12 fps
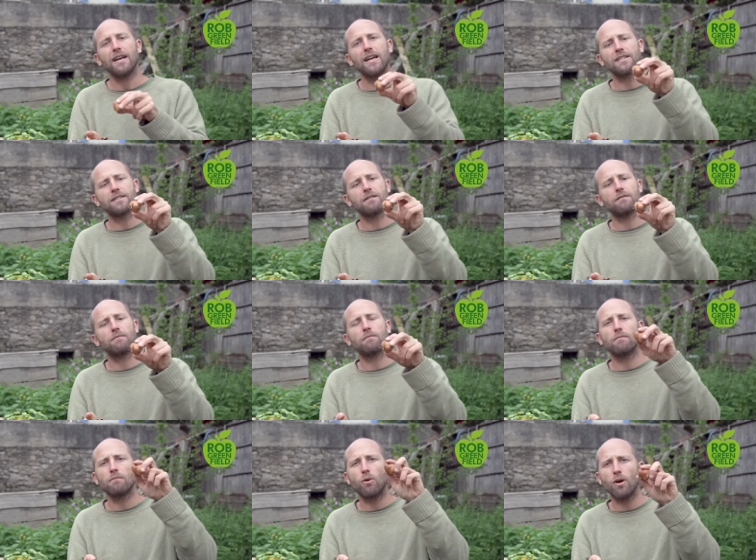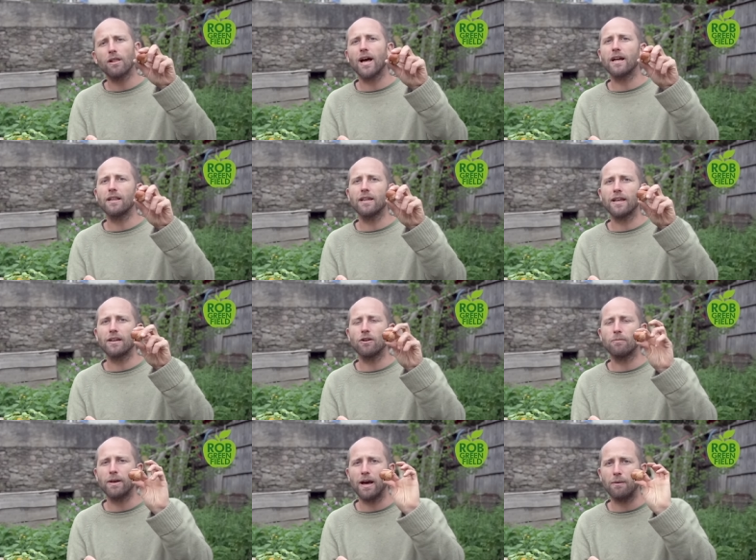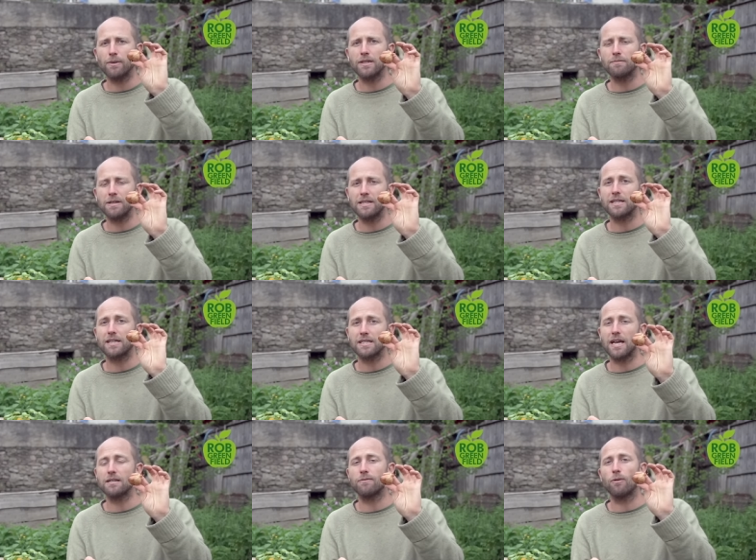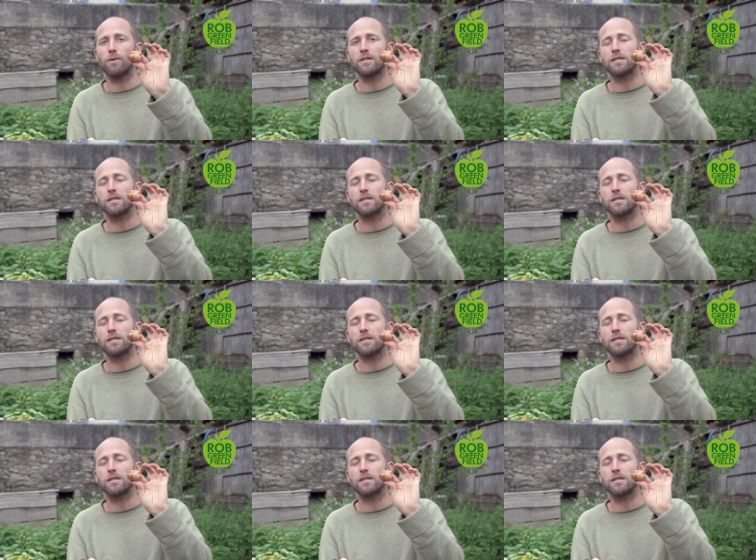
It's more likely that you'll be able to be successful with